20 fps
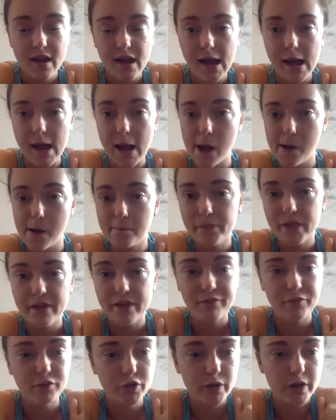Um,
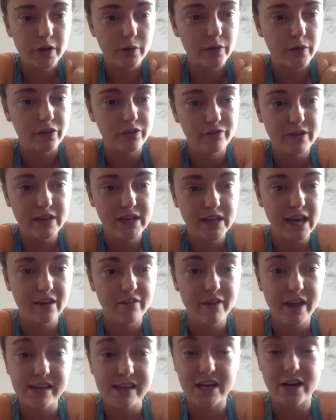if you're doing it with feet
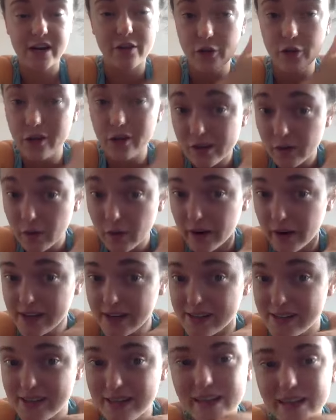elevated and those are quite
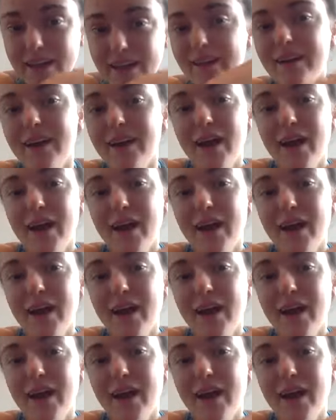easily.